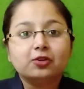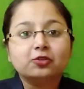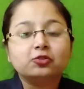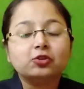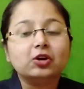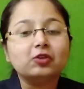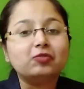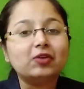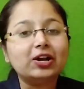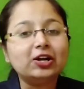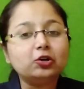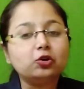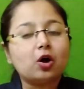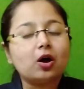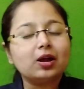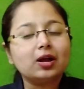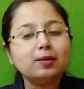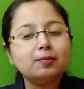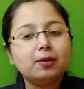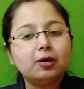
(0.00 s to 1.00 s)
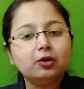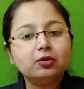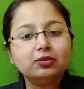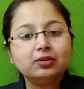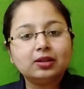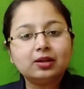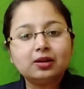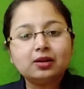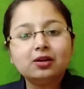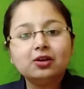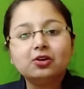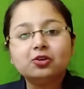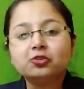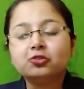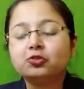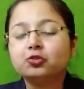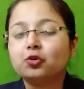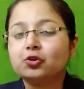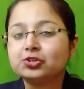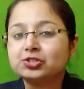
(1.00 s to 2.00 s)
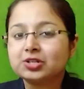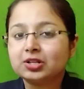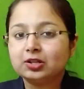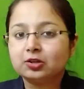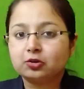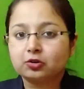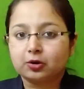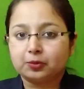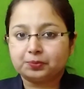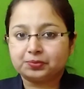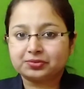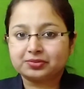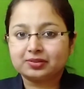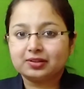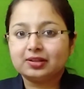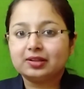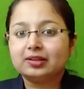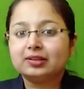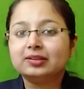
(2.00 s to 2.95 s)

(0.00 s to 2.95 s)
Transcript: So if I talk about the social groups,